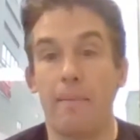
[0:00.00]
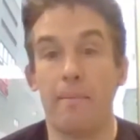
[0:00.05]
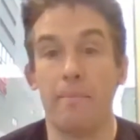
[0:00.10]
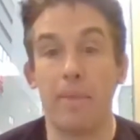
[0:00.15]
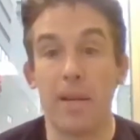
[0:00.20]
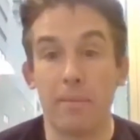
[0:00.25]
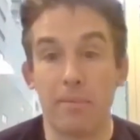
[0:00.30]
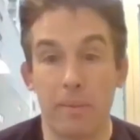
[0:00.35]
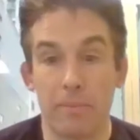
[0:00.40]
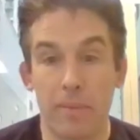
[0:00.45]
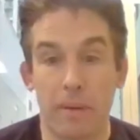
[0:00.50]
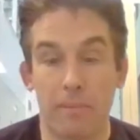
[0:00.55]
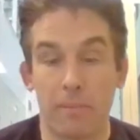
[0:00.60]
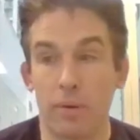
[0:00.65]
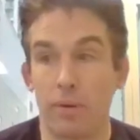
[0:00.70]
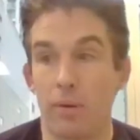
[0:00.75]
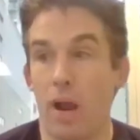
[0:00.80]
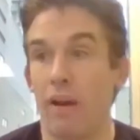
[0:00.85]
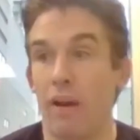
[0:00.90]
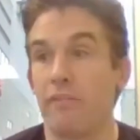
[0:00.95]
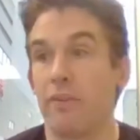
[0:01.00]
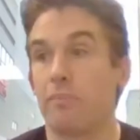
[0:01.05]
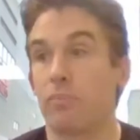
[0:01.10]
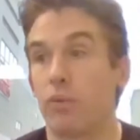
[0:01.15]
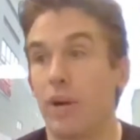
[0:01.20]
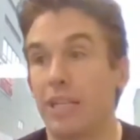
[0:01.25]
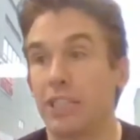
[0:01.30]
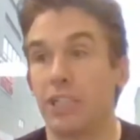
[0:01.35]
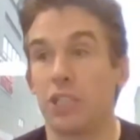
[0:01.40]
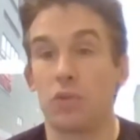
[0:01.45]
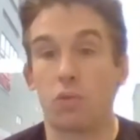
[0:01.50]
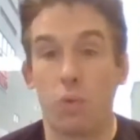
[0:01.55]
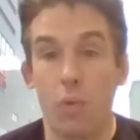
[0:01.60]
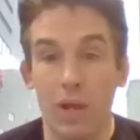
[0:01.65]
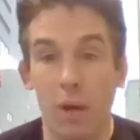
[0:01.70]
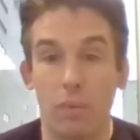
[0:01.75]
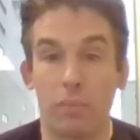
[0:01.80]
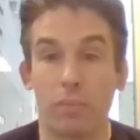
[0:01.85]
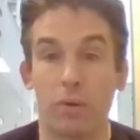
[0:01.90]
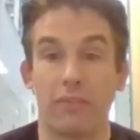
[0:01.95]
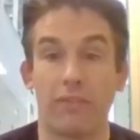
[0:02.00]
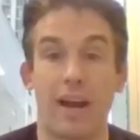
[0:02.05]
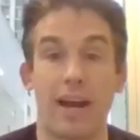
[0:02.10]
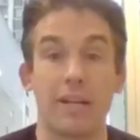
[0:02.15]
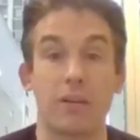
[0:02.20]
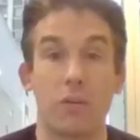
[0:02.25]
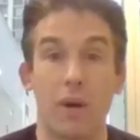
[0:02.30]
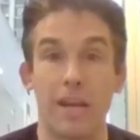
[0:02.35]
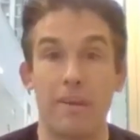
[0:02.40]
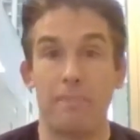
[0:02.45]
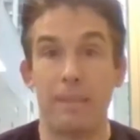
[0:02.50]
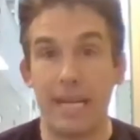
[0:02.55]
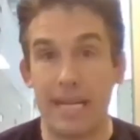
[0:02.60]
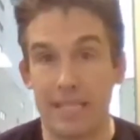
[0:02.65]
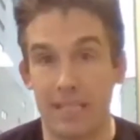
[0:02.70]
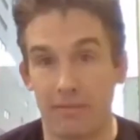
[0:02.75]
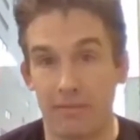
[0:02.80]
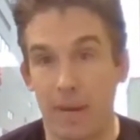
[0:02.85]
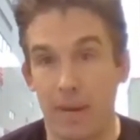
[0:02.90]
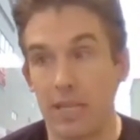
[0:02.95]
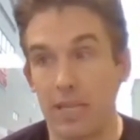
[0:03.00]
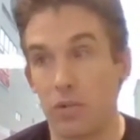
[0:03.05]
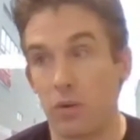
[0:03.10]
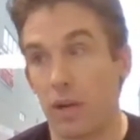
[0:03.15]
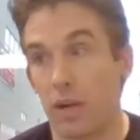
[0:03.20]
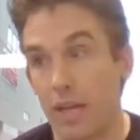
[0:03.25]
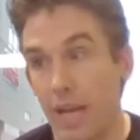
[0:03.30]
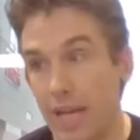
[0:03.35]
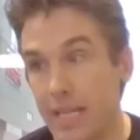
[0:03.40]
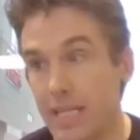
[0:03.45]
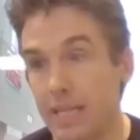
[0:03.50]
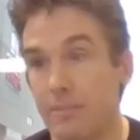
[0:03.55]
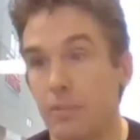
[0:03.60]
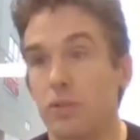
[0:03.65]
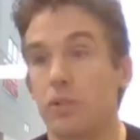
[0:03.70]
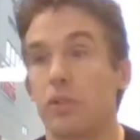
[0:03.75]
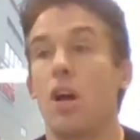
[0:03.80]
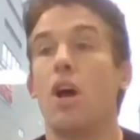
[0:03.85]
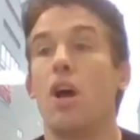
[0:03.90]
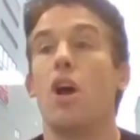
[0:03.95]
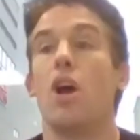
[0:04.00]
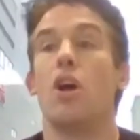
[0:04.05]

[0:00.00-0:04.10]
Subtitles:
minimum number of impressions will provide great peace of mind to our customers,